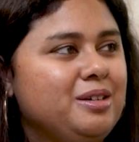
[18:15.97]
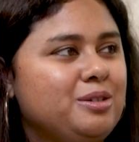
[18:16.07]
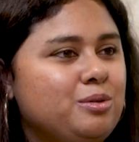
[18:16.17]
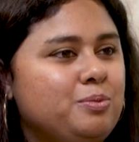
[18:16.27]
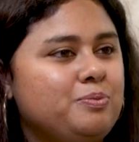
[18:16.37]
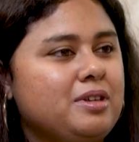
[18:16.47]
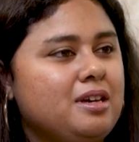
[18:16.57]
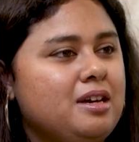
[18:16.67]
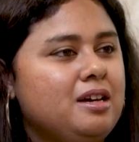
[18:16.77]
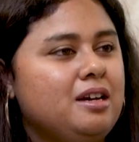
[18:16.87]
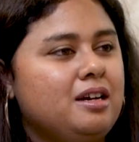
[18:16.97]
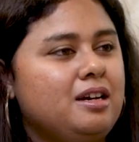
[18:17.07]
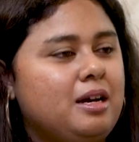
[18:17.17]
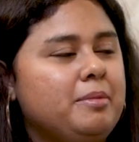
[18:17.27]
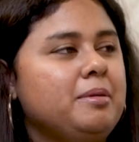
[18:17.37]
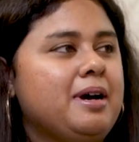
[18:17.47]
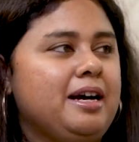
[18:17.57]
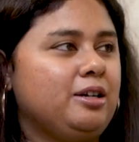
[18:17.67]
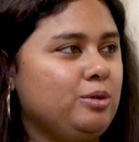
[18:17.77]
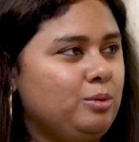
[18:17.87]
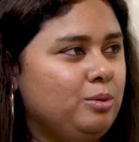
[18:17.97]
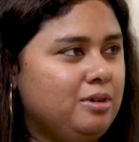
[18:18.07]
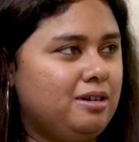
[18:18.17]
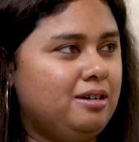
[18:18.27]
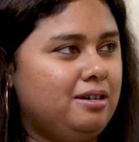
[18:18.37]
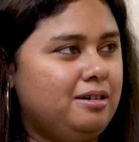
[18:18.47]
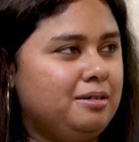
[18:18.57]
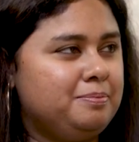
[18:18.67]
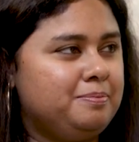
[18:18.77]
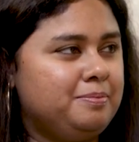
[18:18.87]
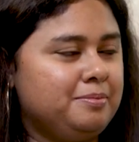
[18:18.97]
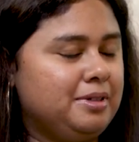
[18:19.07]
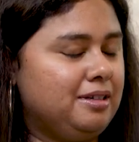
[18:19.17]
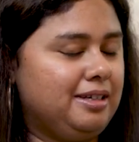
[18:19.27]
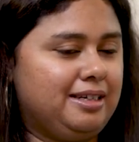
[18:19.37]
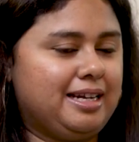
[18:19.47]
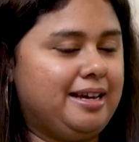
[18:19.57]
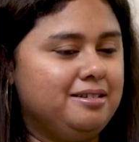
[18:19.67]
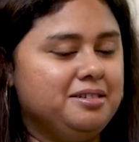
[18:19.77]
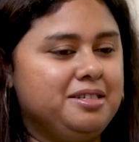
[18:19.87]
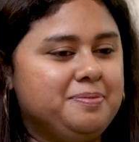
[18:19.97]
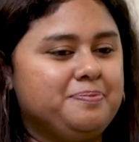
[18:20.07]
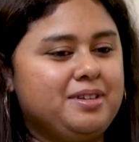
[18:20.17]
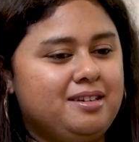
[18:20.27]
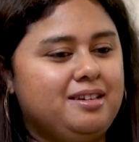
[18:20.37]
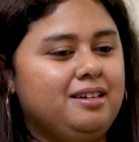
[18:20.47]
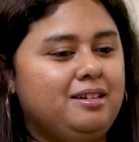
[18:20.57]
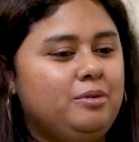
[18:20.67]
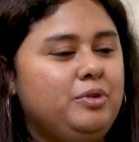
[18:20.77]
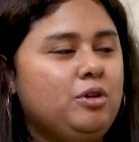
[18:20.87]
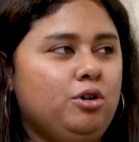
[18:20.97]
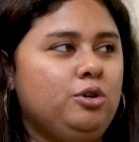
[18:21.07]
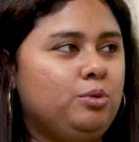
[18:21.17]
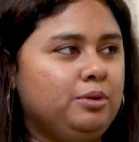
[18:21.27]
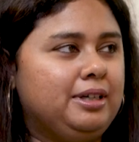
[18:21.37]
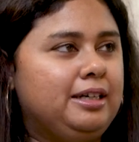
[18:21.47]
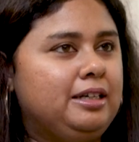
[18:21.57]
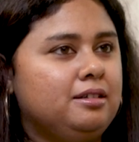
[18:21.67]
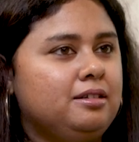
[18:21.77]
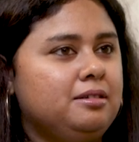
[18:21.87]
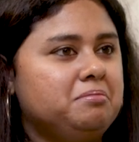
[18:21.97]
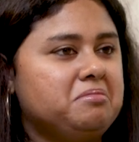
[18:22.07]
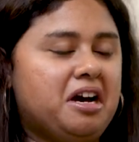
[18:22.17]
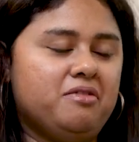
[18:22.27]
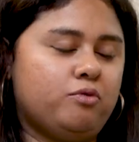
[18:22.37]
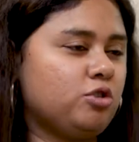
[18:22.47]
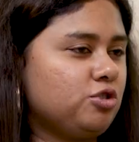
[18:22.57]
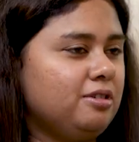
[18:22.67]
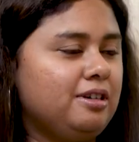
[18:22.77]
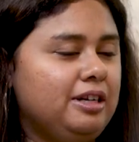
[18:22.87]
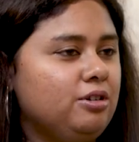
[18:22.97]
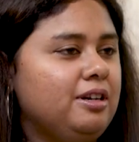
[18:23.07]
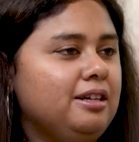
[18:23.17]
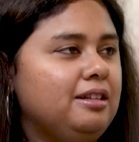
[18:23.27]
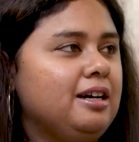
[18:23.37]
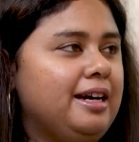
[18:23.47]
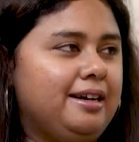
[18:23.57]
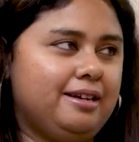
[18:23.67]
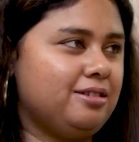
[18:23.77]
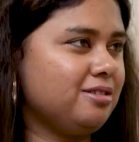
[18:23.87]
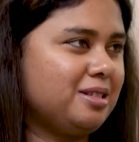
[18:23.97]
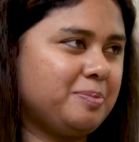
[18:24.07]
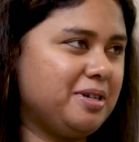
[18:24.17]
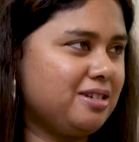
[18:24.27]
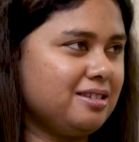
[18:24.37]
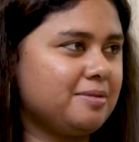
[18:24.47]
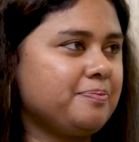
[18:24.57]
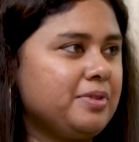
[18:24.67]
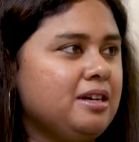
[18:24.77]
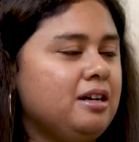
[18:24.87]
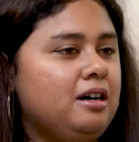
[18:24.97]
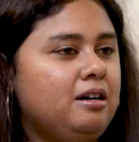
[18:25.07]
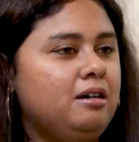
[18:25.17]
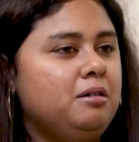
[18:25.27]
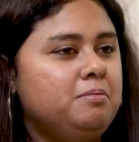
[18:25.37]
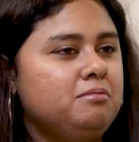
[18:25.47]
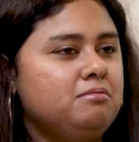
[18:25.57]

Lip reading: So, coming back to tigers, we all know that unfortunately today they are endangered species. Uh,